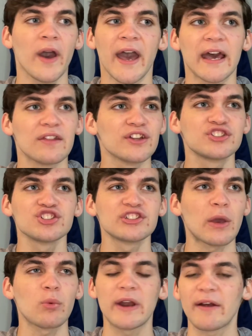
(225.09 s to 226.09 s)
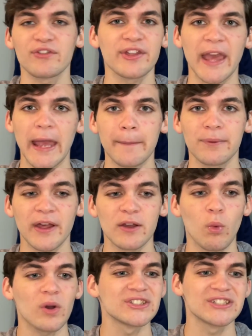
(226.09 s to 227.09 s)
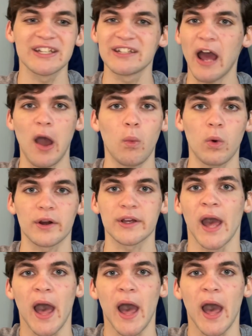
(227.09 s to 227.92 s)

and let's just say whatever the game plan was did not work.